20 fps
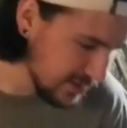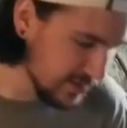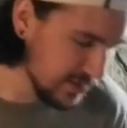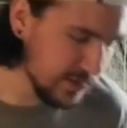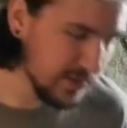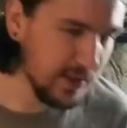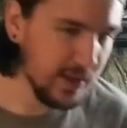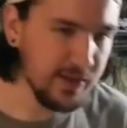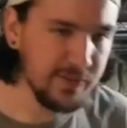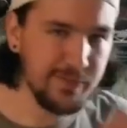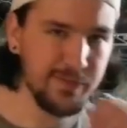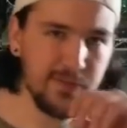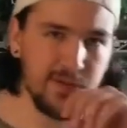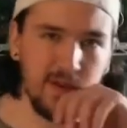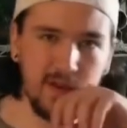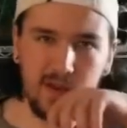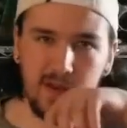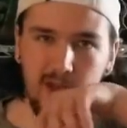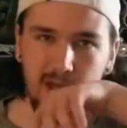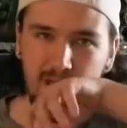their life
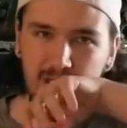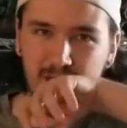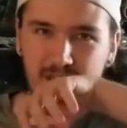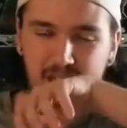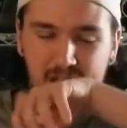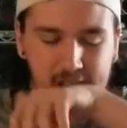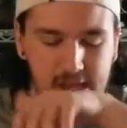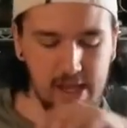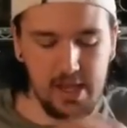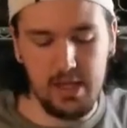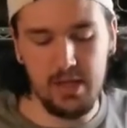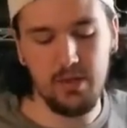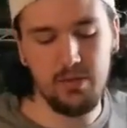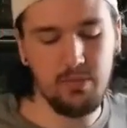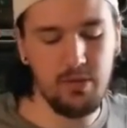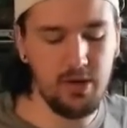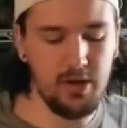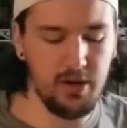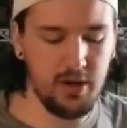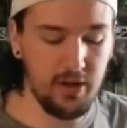
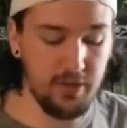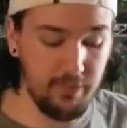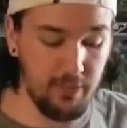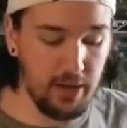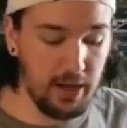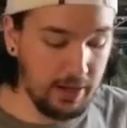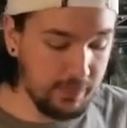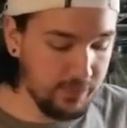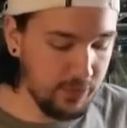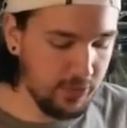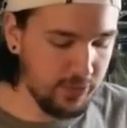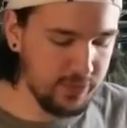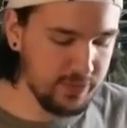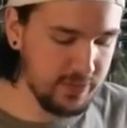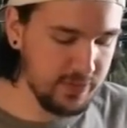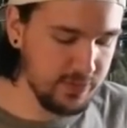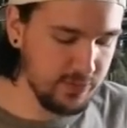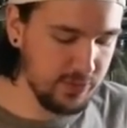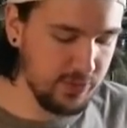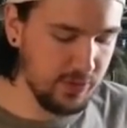where, I've noticed
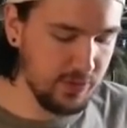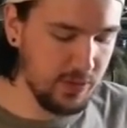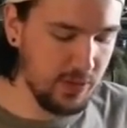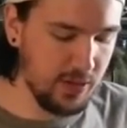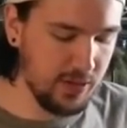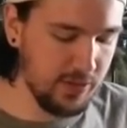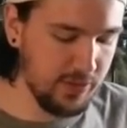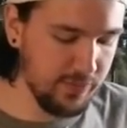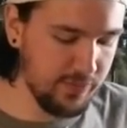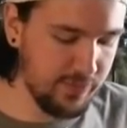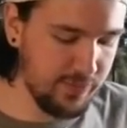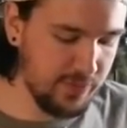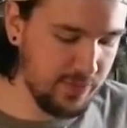this with a lot of